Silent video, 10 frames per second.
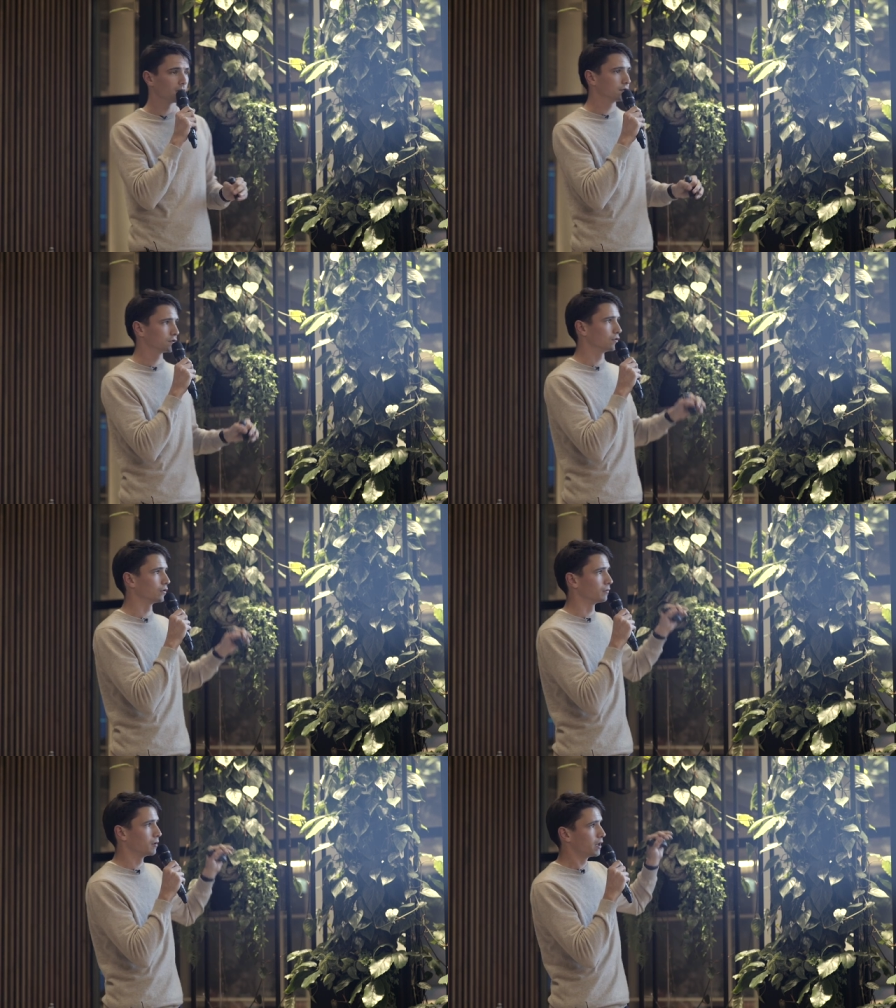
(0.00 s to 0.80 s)

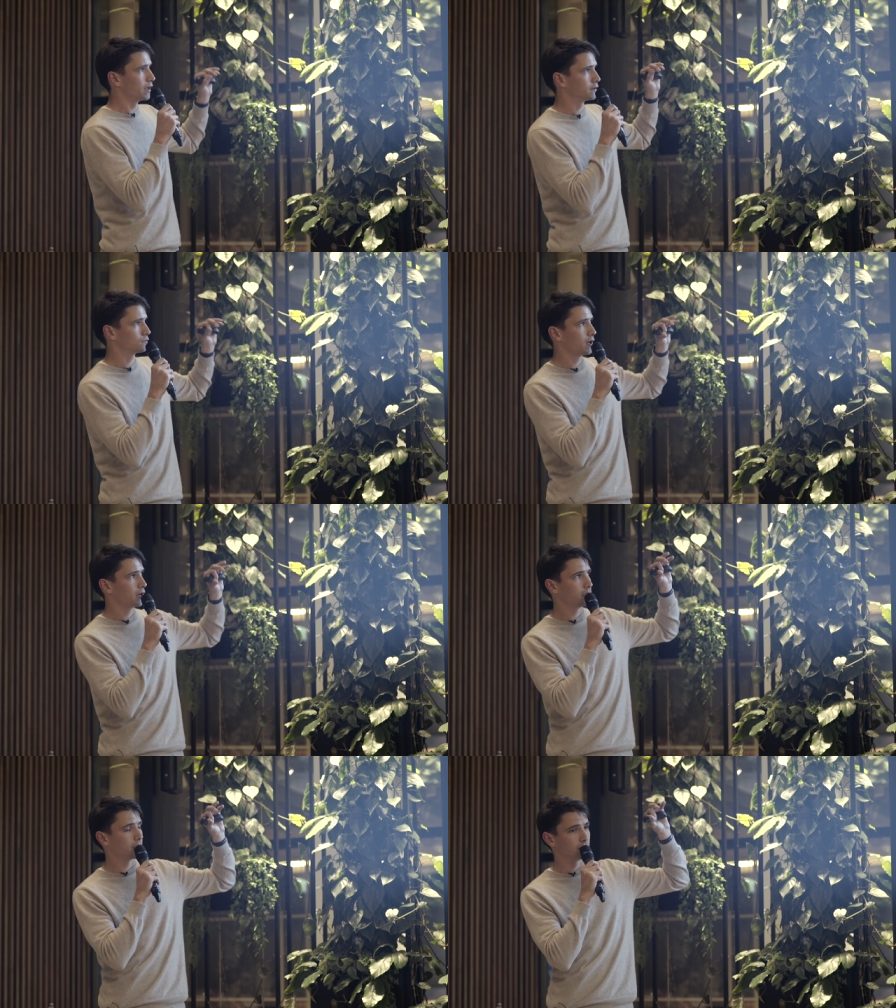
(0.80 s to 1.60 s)
So it's
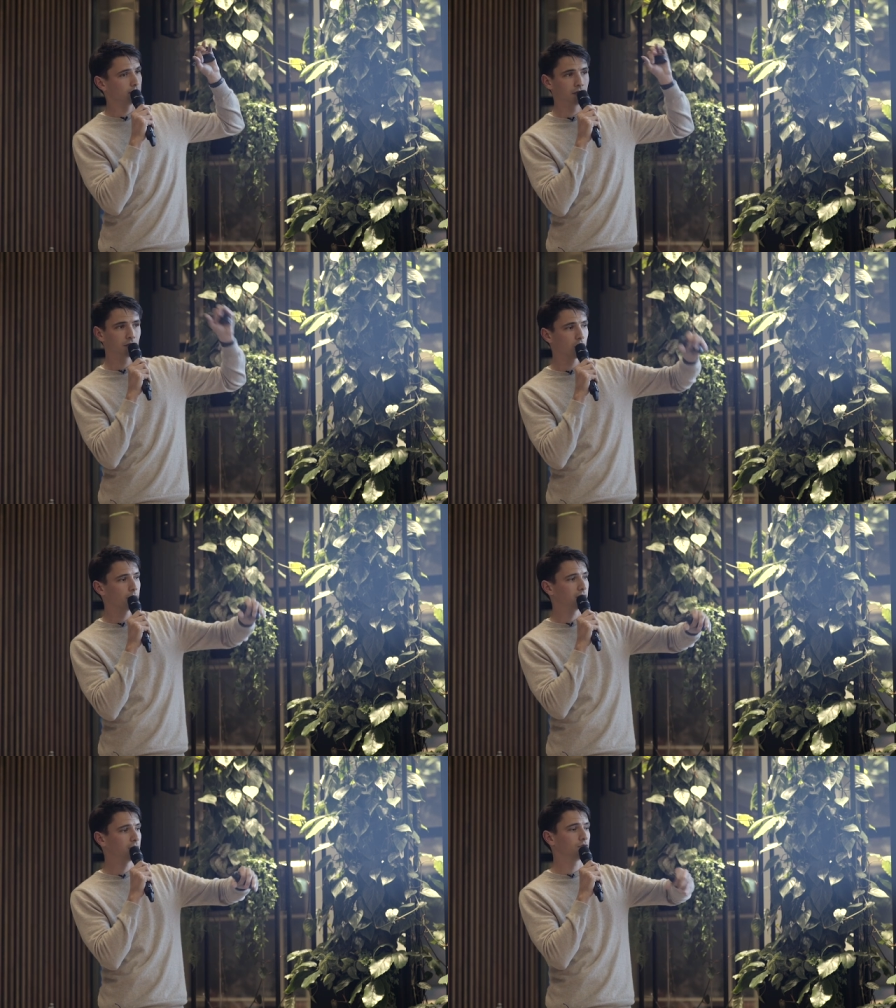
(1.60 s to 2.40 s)
quite in the
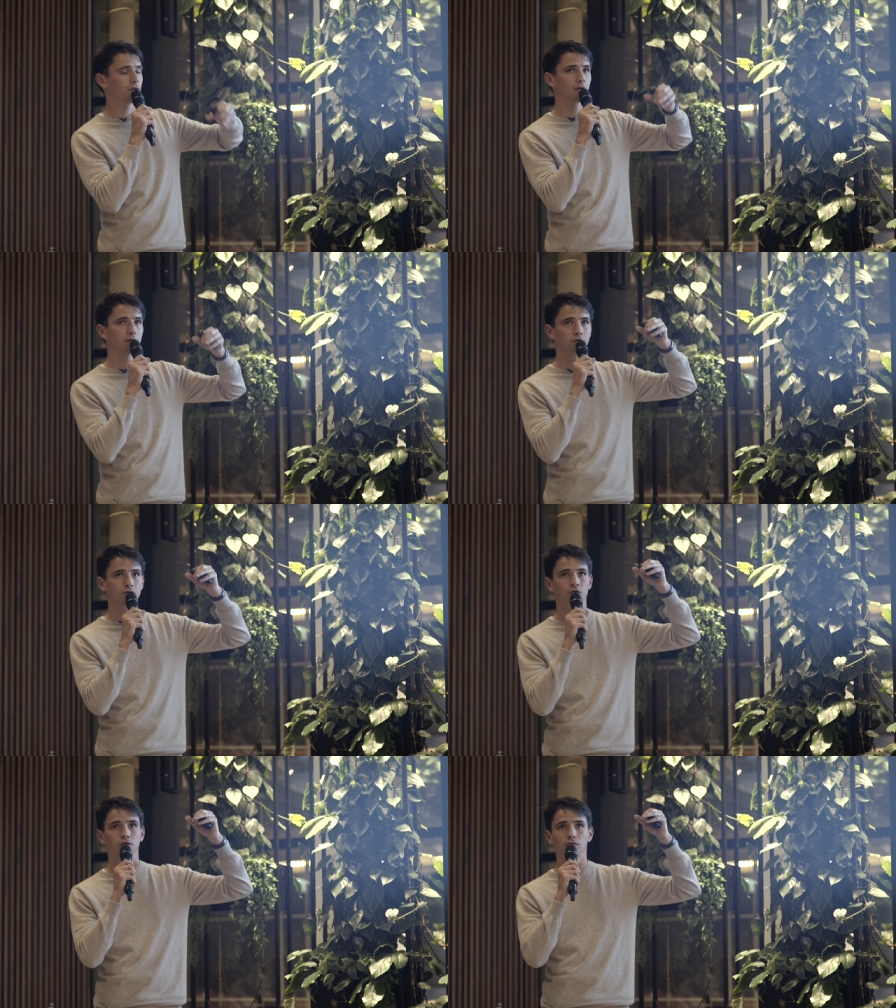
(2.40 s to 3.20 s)
company today.
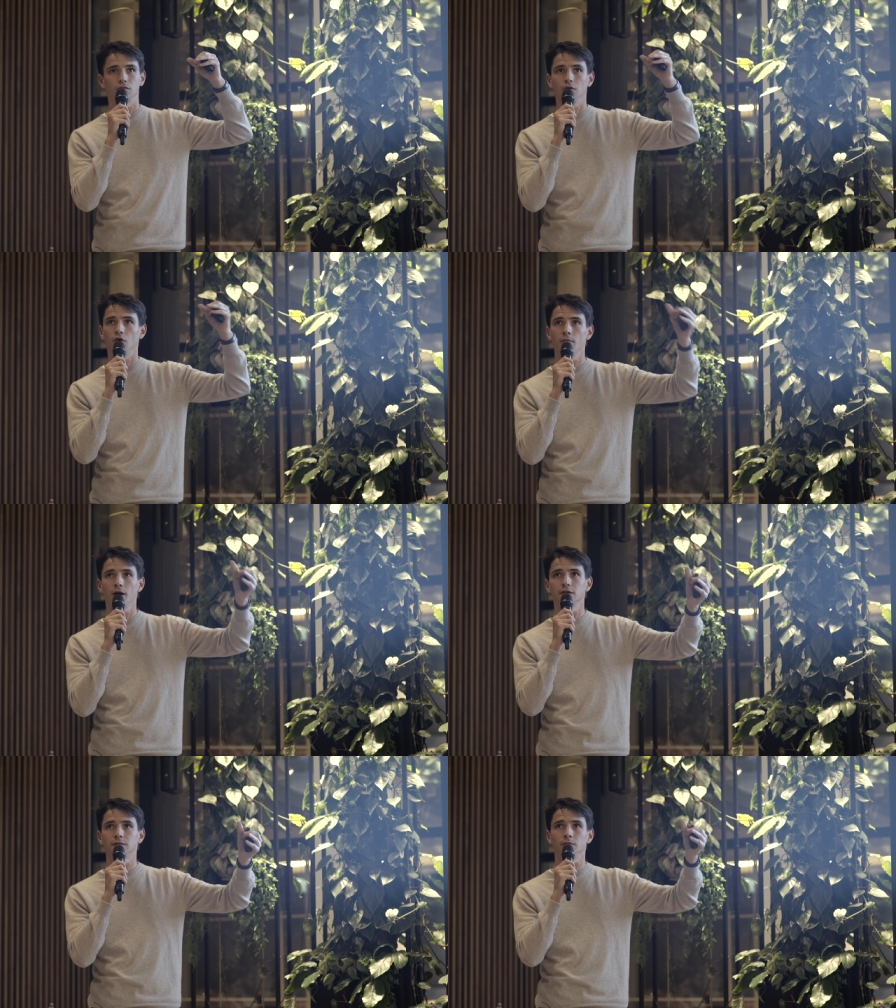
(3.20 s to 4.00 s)
So
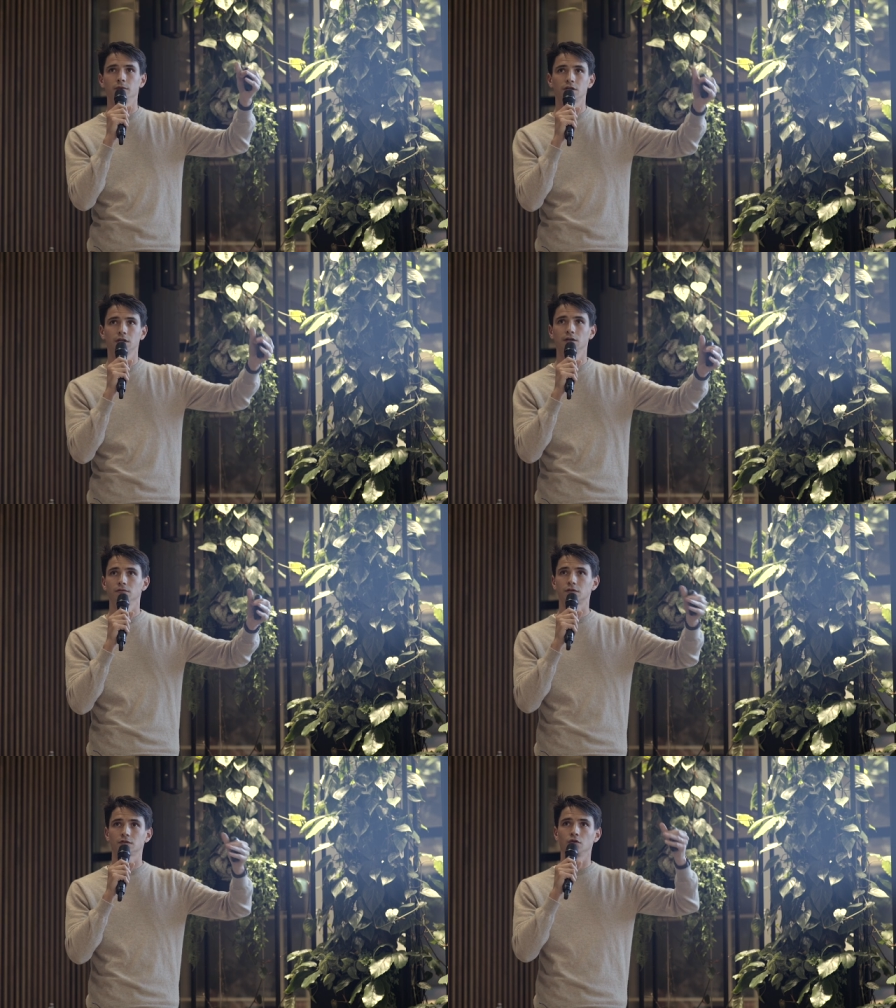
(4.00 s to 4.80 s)
Homa is publishing,
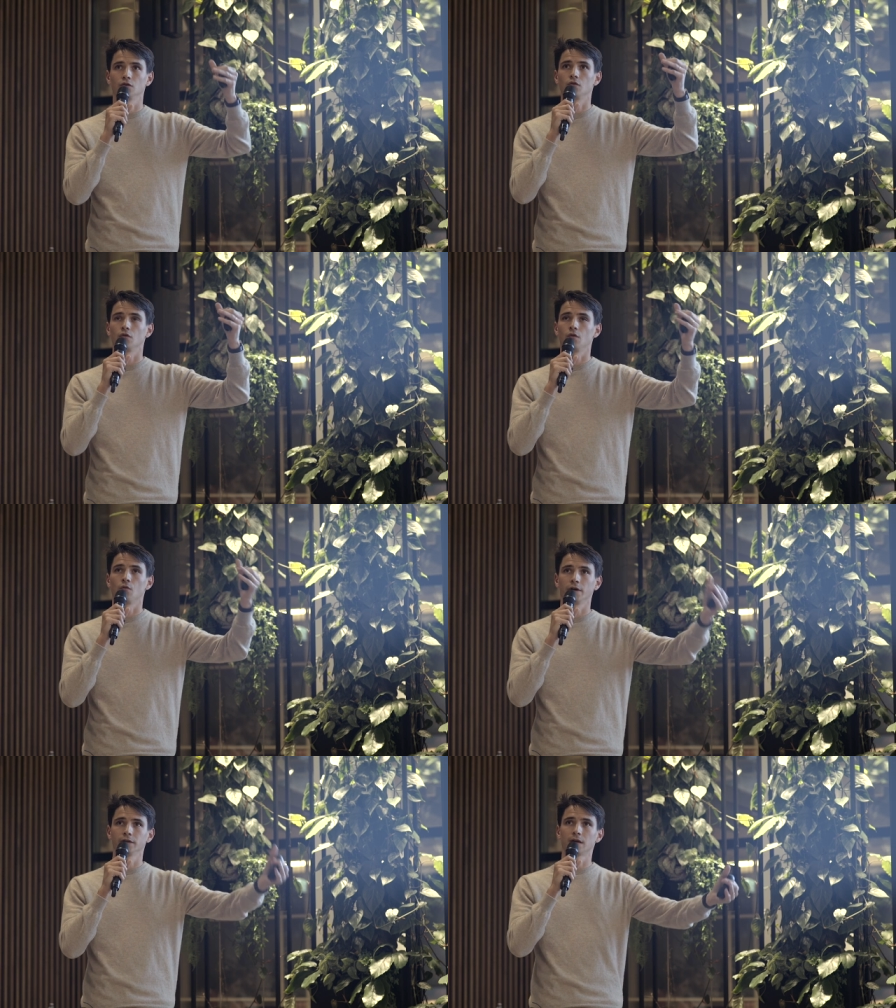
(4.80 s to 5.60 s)
just so you know,
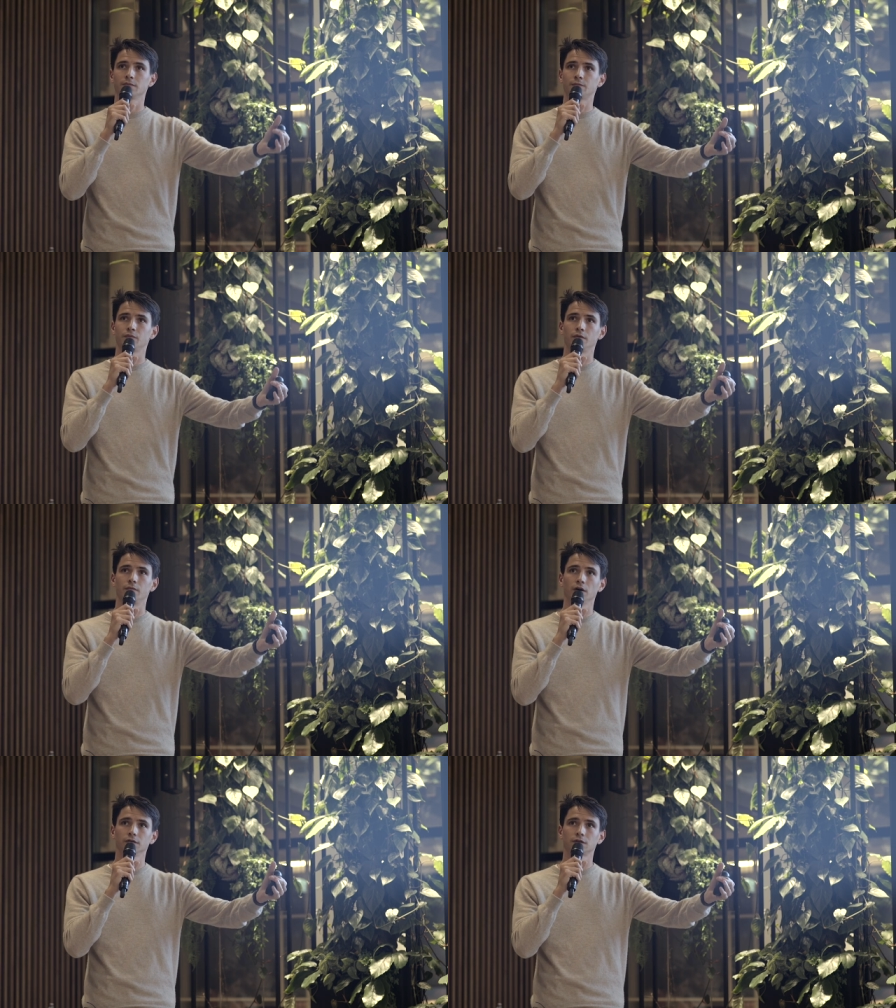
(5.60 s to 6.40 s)
one games per
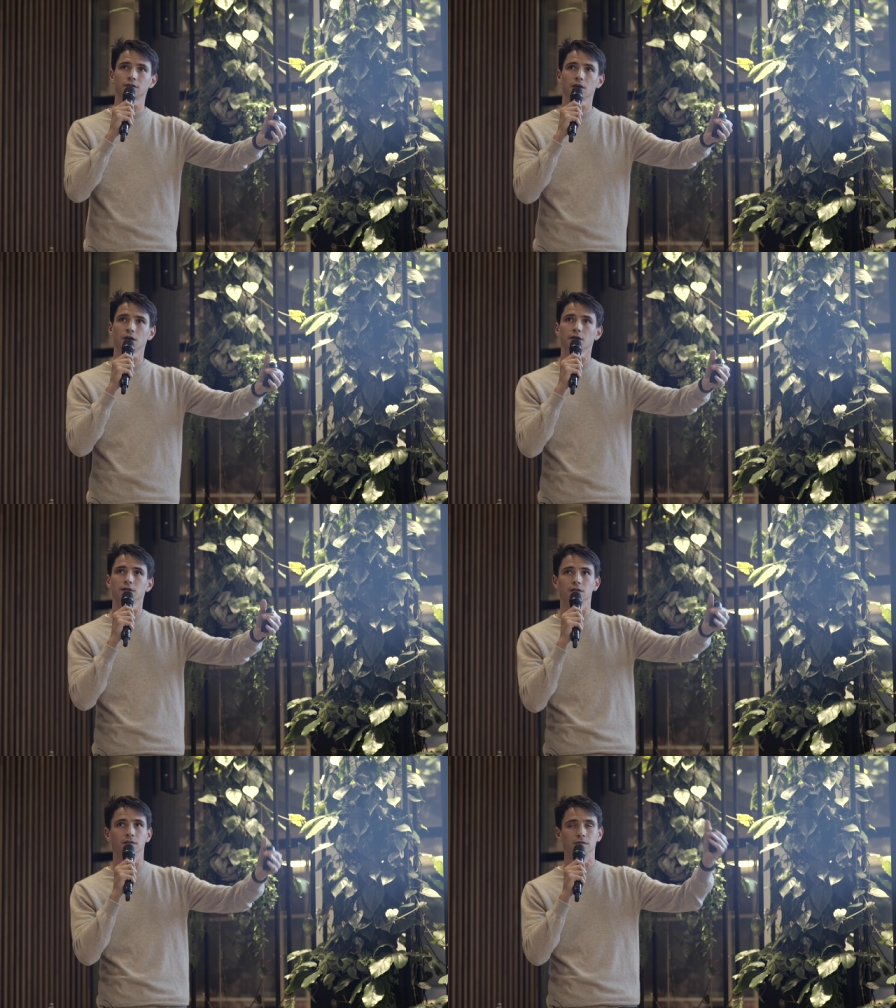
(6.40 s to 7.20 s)
month
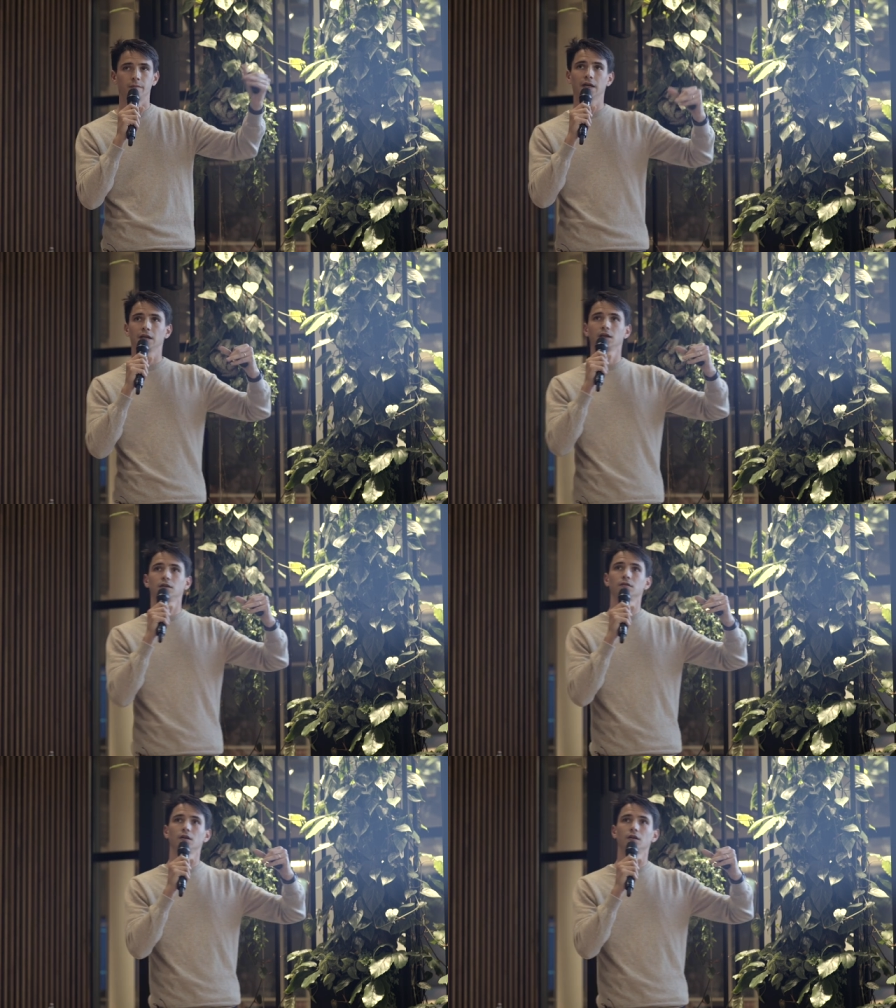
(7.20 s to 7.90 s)
since the beginning.